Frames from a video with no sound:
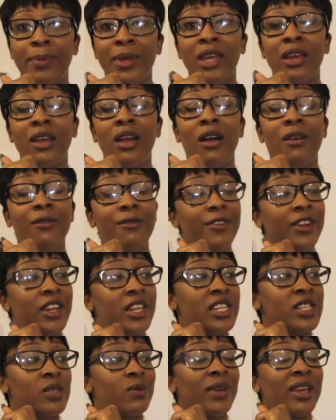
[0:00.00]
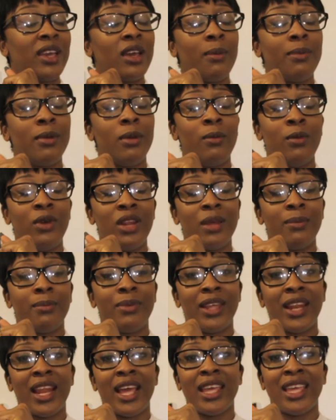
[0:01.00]
Being confident is wake up in the morning and
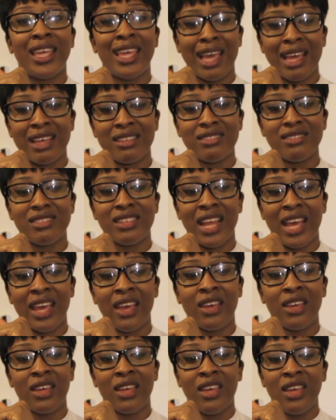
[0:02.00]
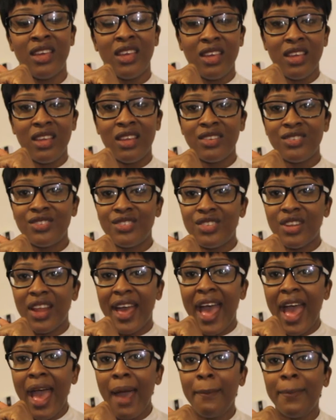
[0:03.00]
being like, yes, like
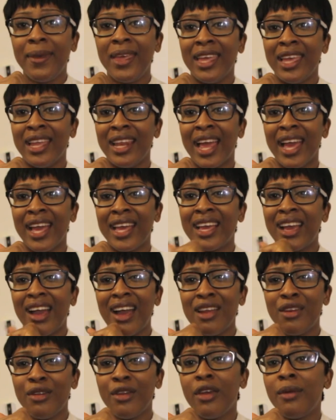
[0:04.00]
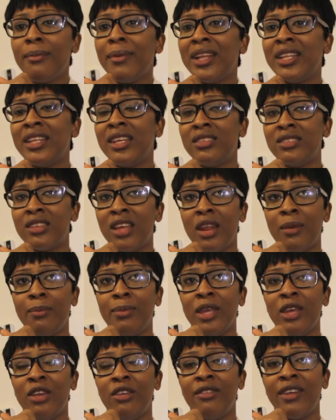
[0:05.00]
happy, like I know my day's gonna
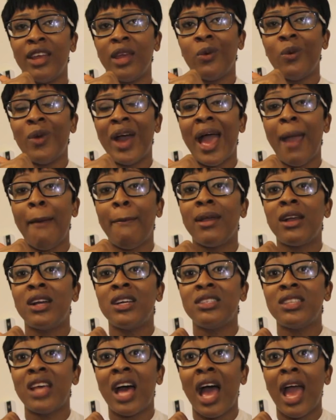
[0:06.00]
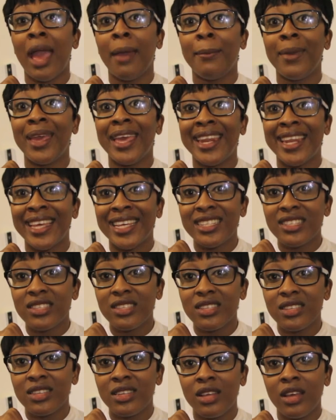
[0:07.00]
be great. Why? Because I'm in
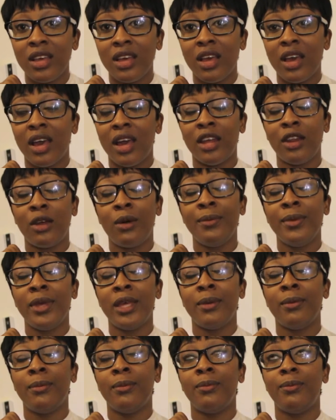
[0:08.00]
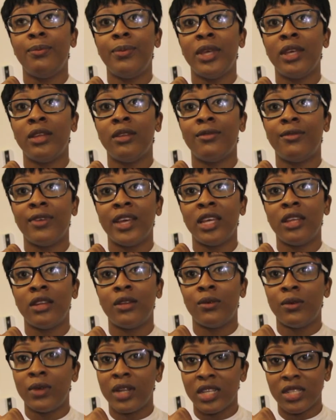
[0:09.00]
it. I don't mean being
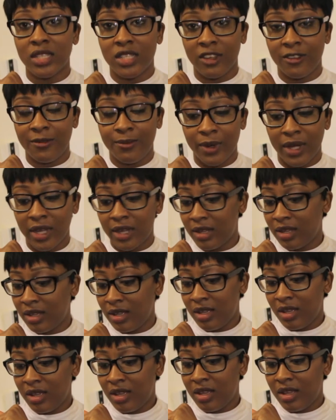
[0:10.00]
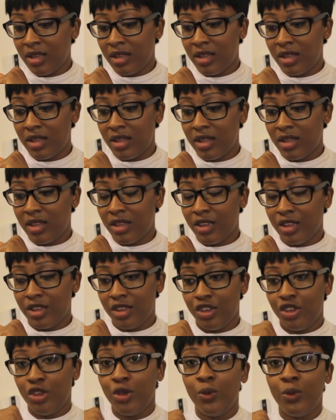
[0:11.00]
vain or all that stuff, but
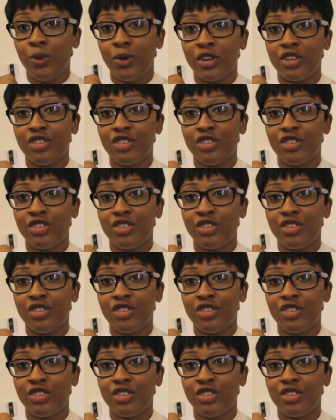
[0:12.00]
you will